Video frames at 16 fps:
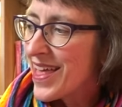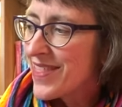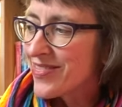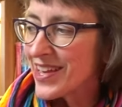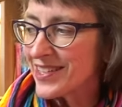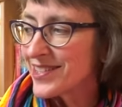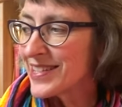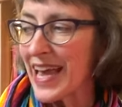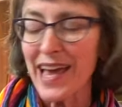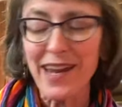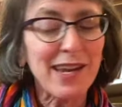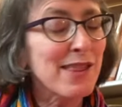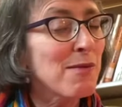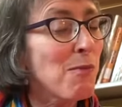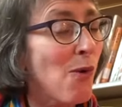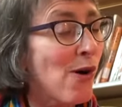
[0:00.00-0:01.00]
They sat
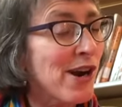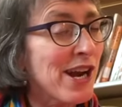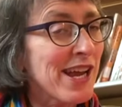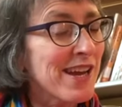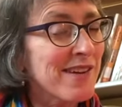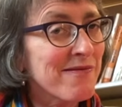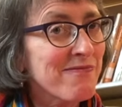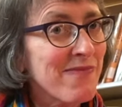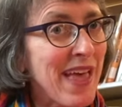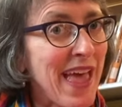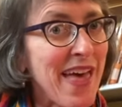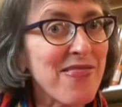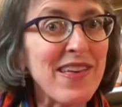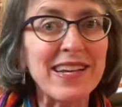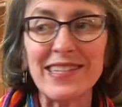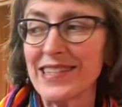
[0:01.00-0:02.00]
in the morning
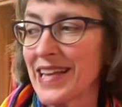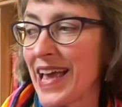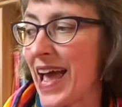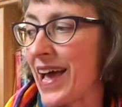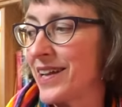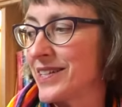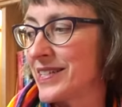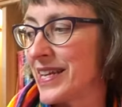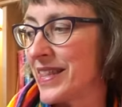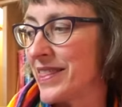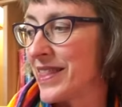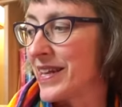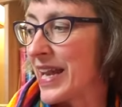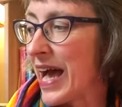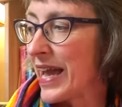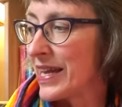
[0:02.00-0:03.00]
and they sat in the
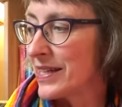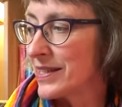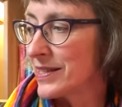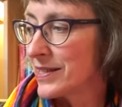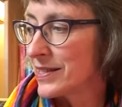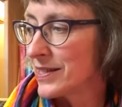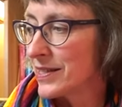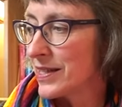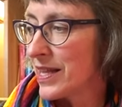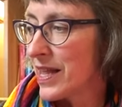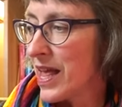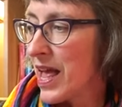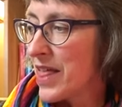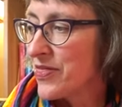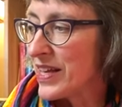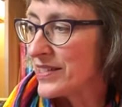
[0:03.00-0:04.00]
night.
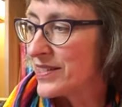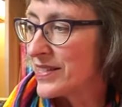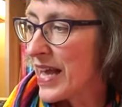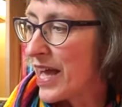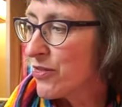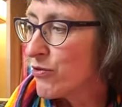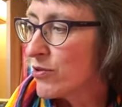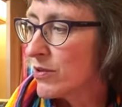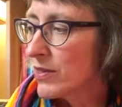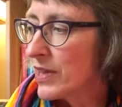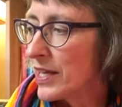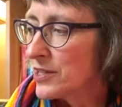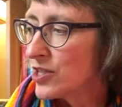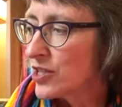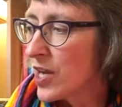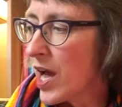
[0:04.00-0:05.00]
They sat through
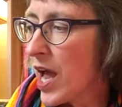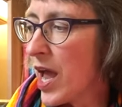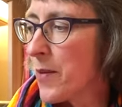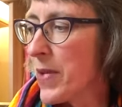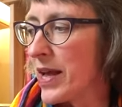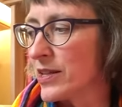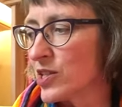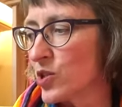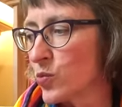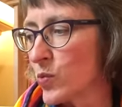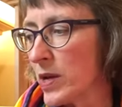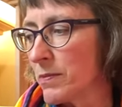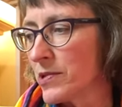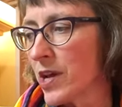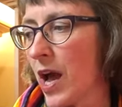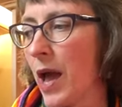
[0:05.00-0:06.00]
lunchtime and
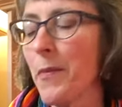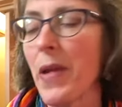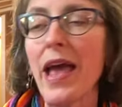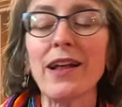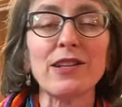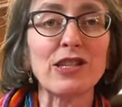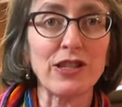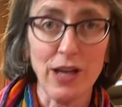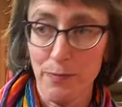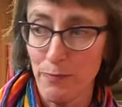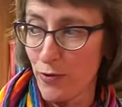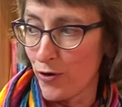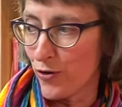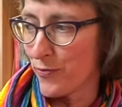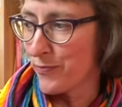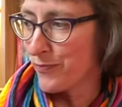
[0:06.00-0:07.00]
swim time and
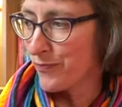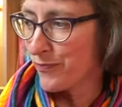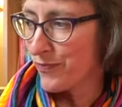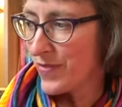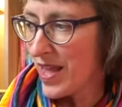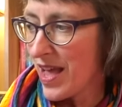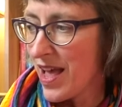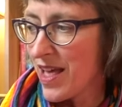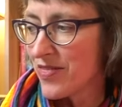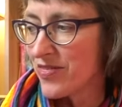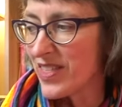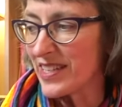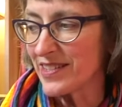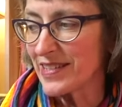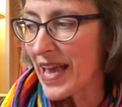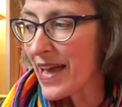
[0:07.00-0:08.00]
supper. They
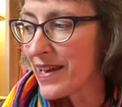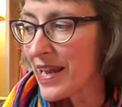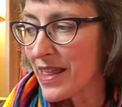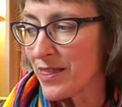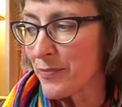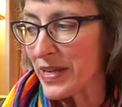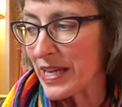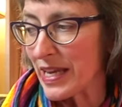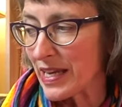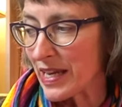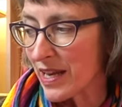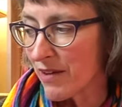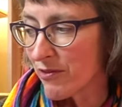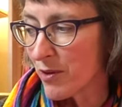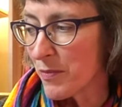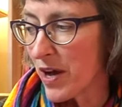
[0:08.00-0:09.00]
sat at the beginning
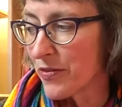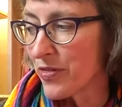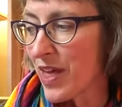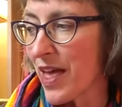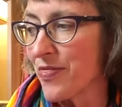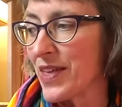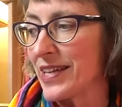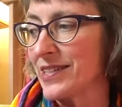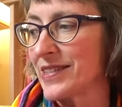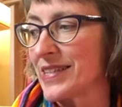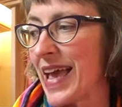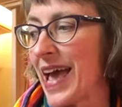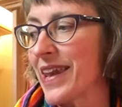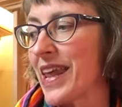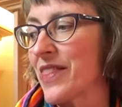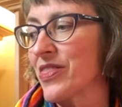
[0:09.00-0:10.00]
of the month and they
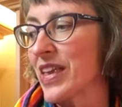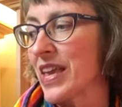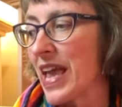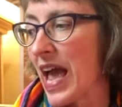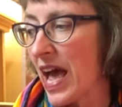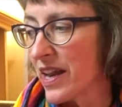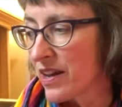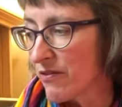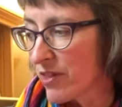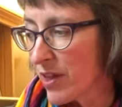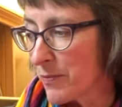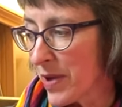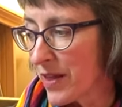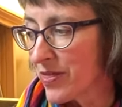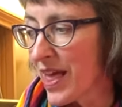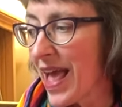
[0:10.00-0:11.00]
sat at the end of the
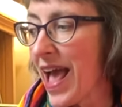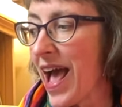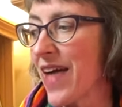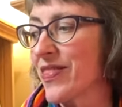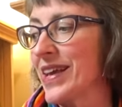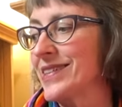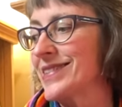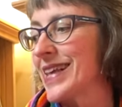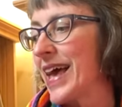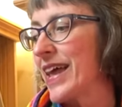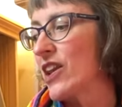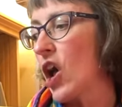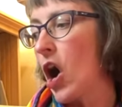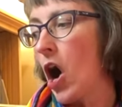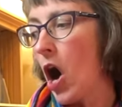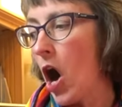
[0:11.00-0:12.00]
month and they
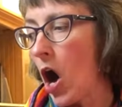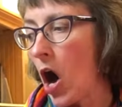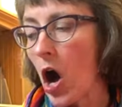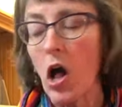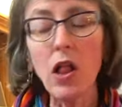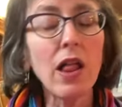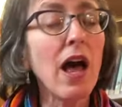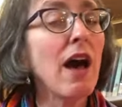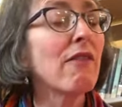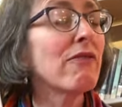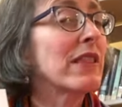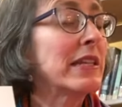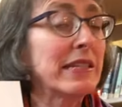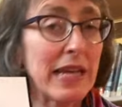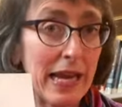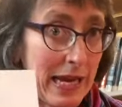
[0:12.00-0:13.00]
sat all of the
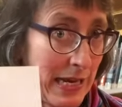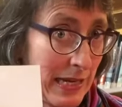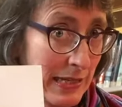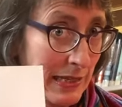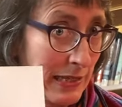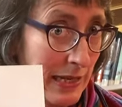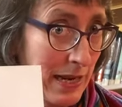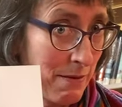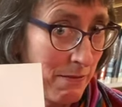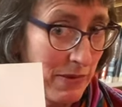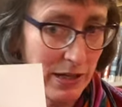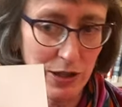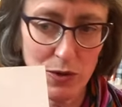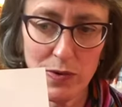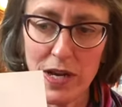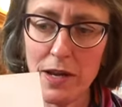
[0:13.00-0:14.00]
days in
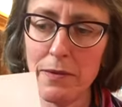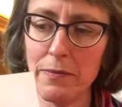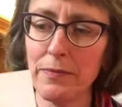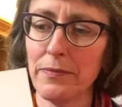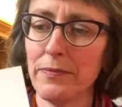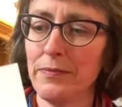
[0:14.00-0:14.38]
between.